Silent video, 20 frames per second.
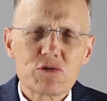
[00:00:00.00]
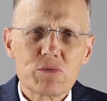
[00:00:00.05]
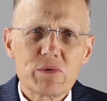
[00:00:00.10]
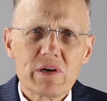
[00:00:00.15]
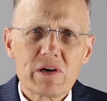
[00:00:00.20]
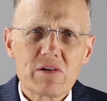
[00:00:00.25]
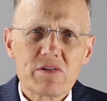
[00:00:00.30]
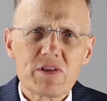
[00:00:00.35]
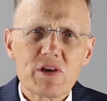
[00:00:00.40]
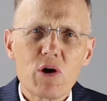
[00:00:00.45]
We
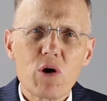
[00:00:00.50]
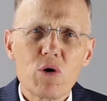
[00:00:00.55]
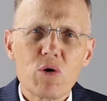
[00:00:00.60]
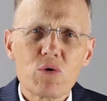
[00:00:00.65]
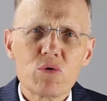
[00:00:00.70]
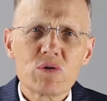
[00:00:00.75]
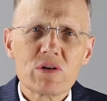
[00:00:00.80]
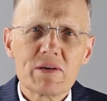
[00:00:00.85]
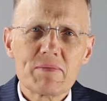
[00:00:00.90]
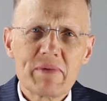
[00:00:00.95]
are the
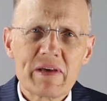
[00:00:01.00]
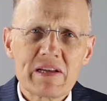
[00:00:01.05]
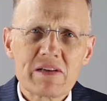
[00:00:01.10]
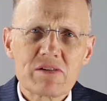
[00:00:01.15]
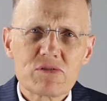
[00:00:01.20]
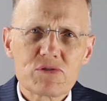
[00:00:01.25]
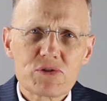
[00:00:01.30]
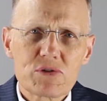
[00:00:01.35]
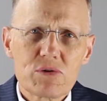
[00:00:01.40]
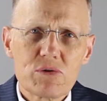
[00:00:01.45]
only
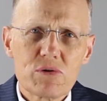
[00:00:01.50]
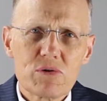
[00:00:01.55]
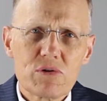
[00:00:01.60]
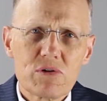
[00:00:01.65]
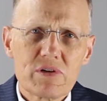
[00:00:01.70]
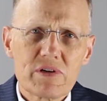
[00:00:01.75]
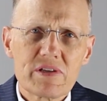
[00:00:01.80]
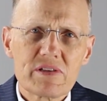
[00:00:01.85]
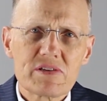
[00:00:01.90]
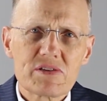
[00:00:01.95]
medical
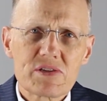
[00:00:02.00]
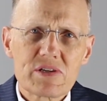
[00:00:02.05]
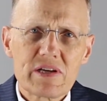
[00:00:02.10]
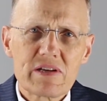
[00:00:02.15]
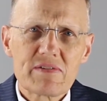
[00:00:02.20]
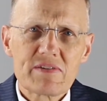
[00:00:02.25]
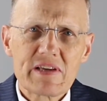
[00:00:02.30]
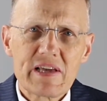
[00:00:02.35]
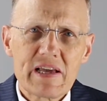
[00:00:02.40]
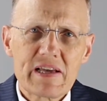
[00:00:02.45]
school in the state
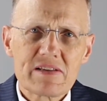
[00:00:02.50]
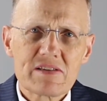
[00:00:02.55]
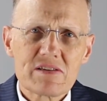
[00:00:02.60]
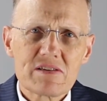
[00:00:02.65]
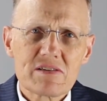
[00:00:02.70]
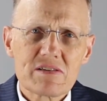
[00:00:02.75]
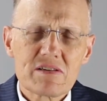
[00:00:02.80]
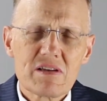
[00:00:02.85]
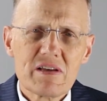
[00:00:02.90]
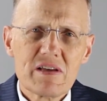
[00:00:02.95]
of
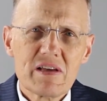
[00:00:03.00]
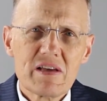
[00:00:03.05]
Kansas,